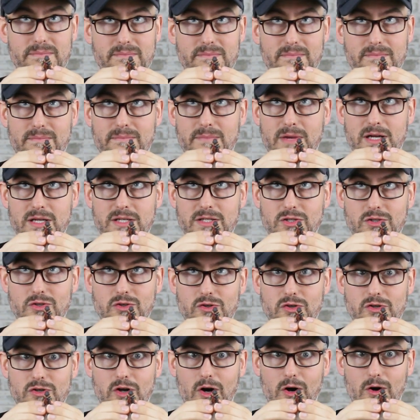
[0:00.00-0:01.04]

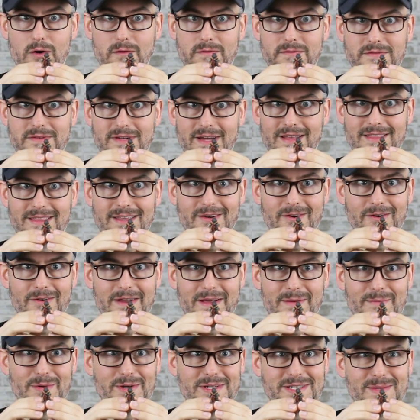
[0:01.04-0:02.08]
Musgarft, I think her
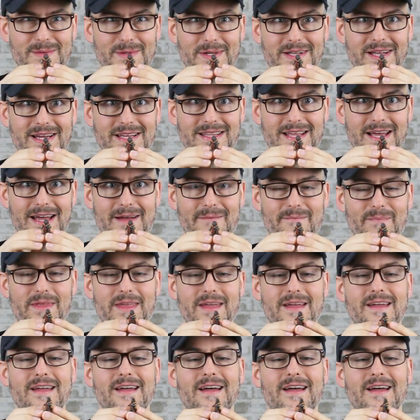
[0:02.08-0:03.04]
name was, something like that.